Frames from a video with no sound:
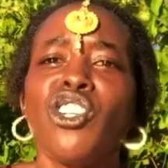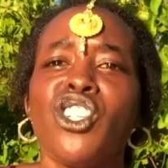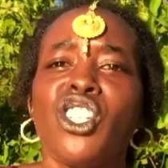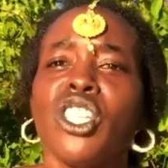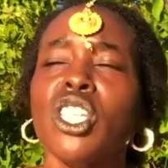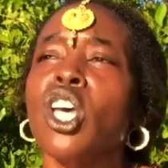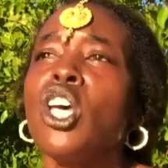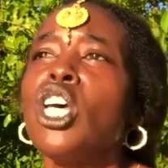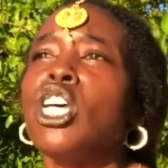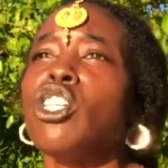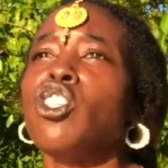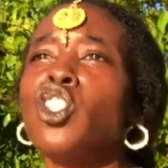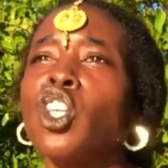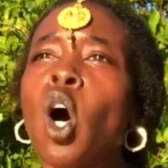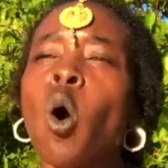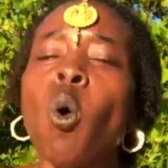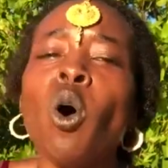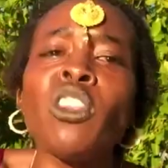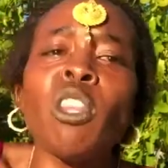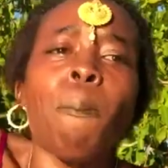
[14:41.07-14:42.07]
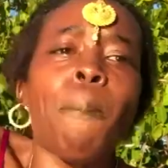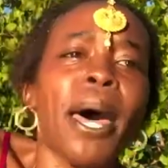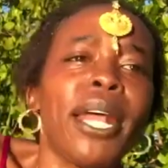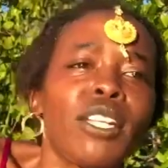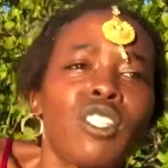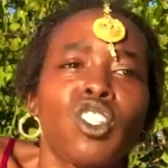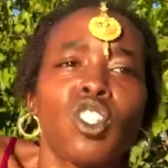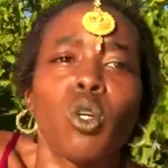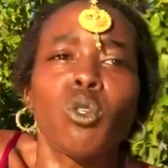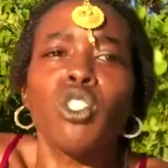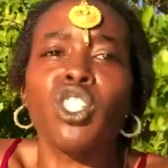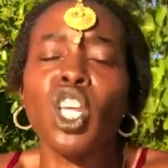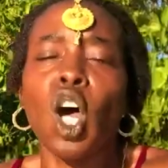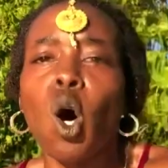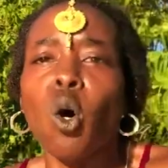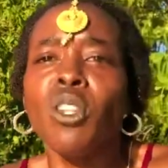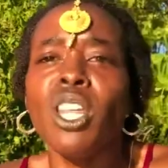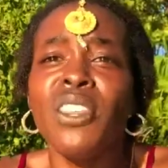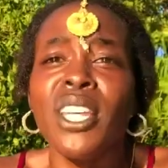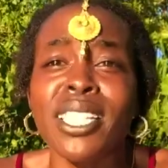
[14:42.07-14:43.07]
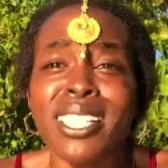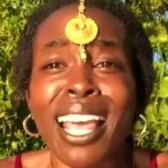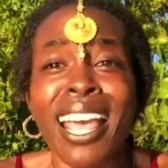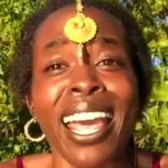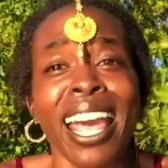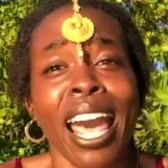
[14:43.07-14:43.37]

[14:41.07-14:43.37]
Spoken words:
just so on the pedestal, so that this.